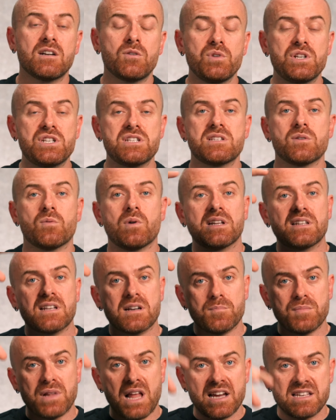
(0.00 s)
which is the one that
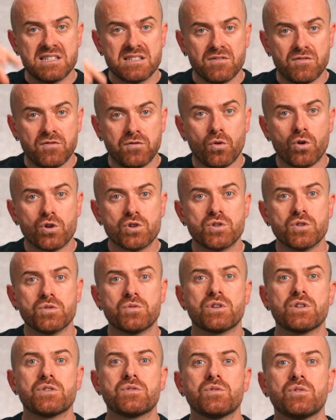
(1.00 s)
applies the force onto
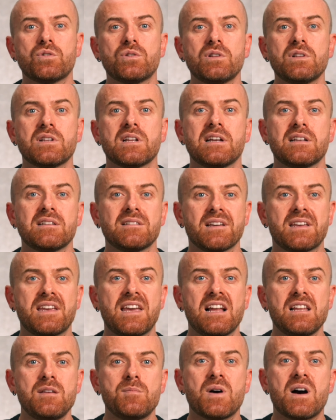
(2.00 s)
the tool, the
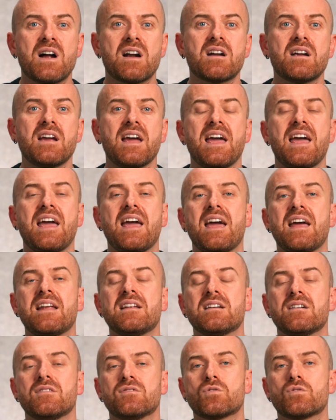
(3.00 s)
Kelly bar, and of